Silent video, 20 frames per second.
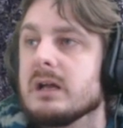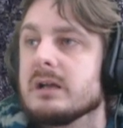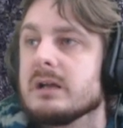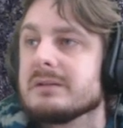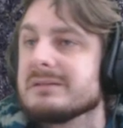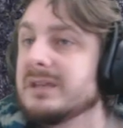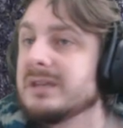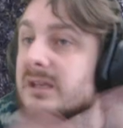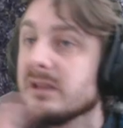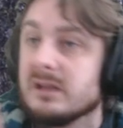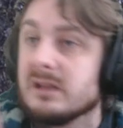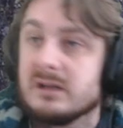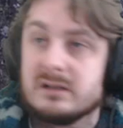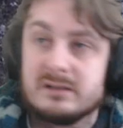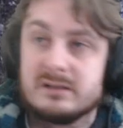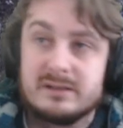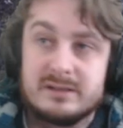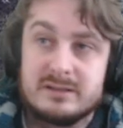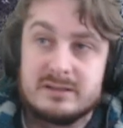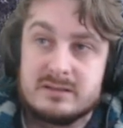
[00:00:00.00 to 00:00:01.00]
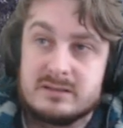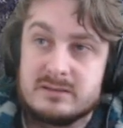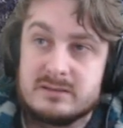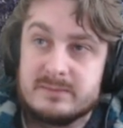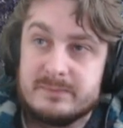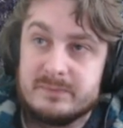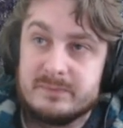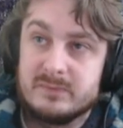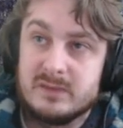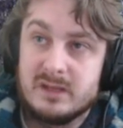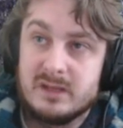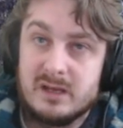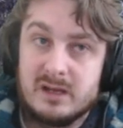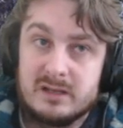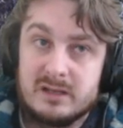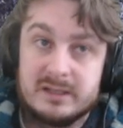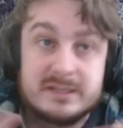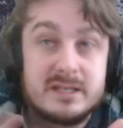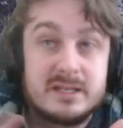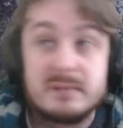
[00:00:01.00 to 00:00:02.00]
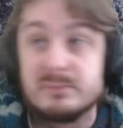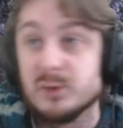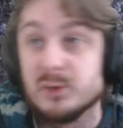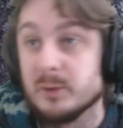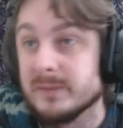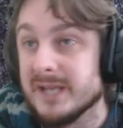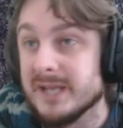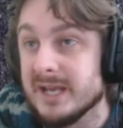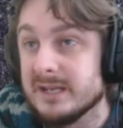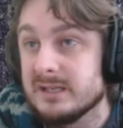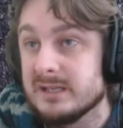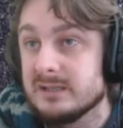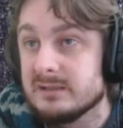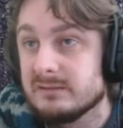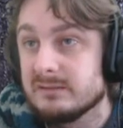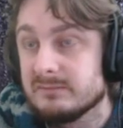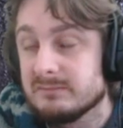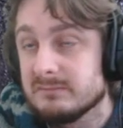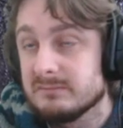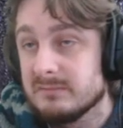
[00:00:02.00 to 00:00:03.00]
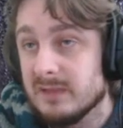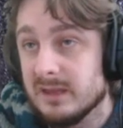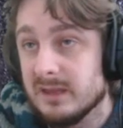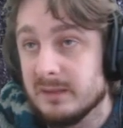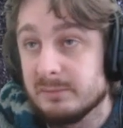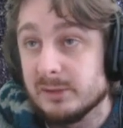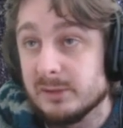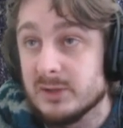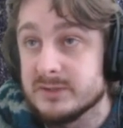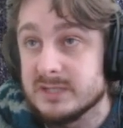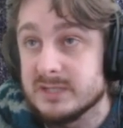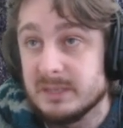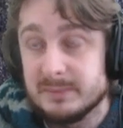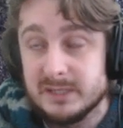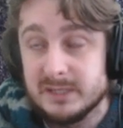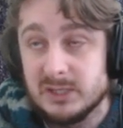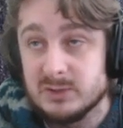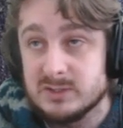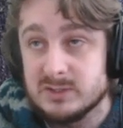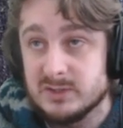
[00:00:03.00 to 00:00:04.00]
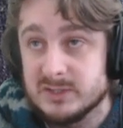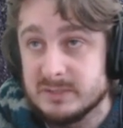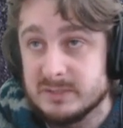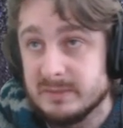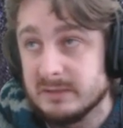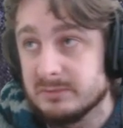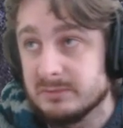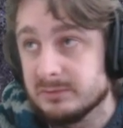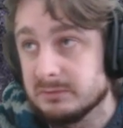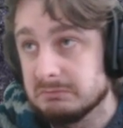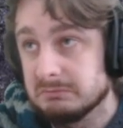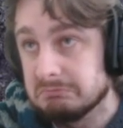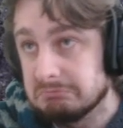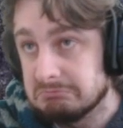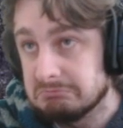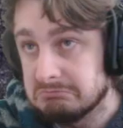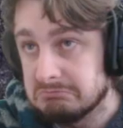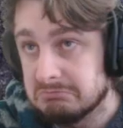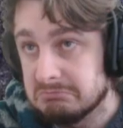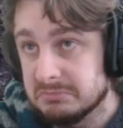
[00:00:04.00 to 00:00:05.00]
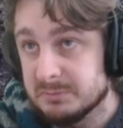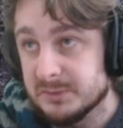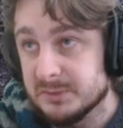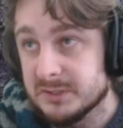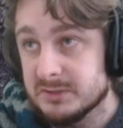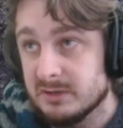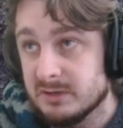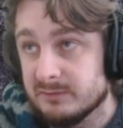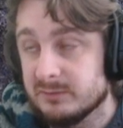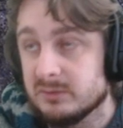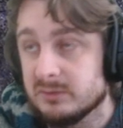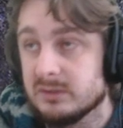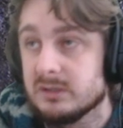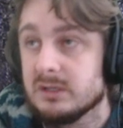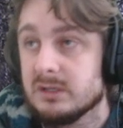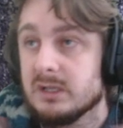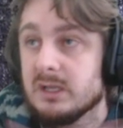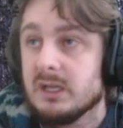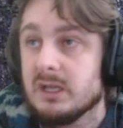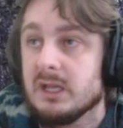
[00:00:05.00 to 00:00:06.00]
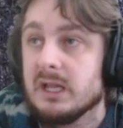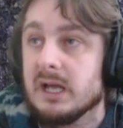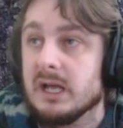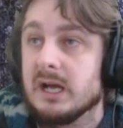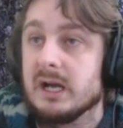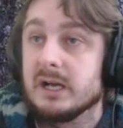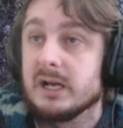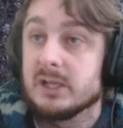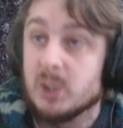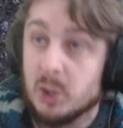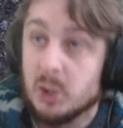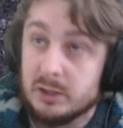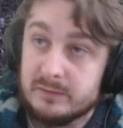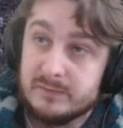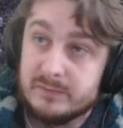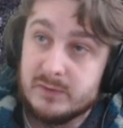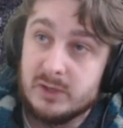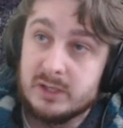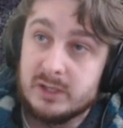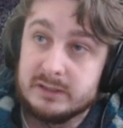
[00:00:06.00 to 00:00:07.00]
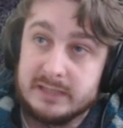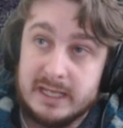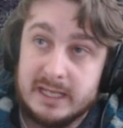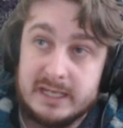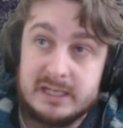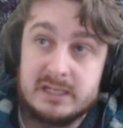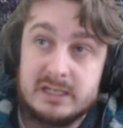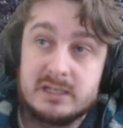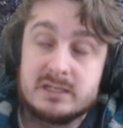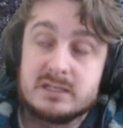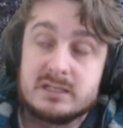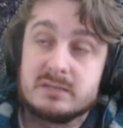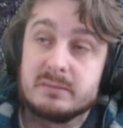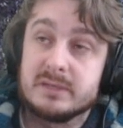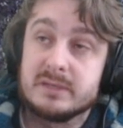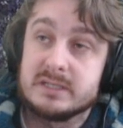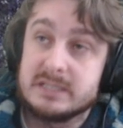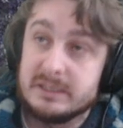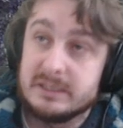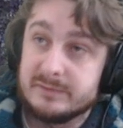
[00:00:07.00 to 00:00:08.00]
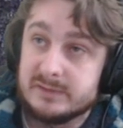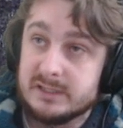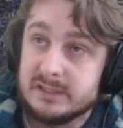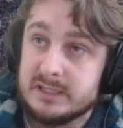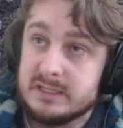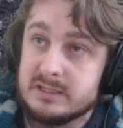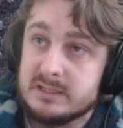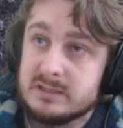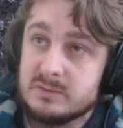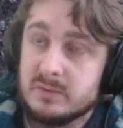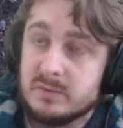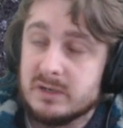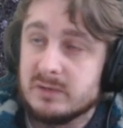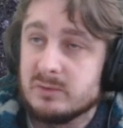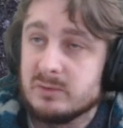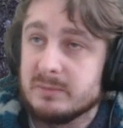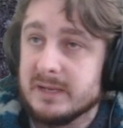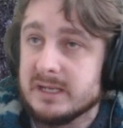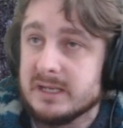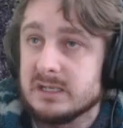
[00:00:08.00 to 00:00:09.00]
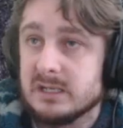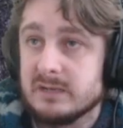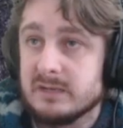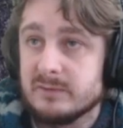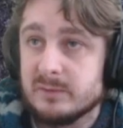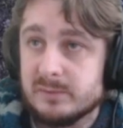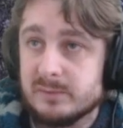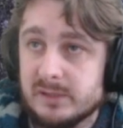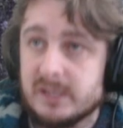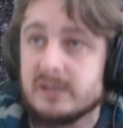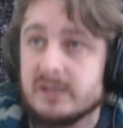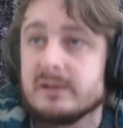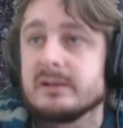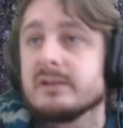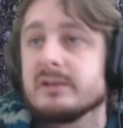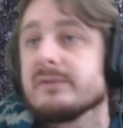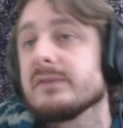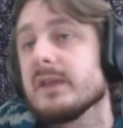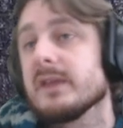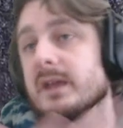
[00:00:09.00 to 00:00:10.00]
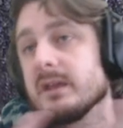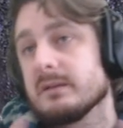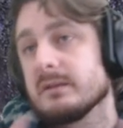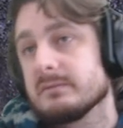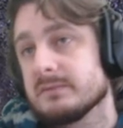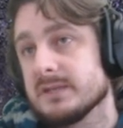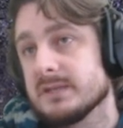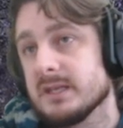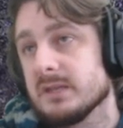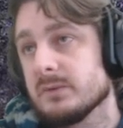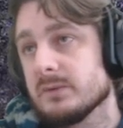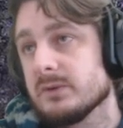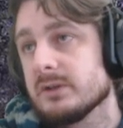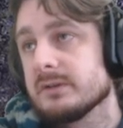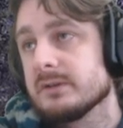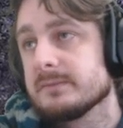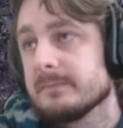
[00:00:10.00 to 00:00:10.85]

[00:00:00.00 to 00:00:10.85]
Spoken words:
Killer is, let's say, Boom Dandy. It blows up, it kills lots of people. Pretty straightforward. Convert, that is the Mephistopheles, where it will make an evil player if they say the word.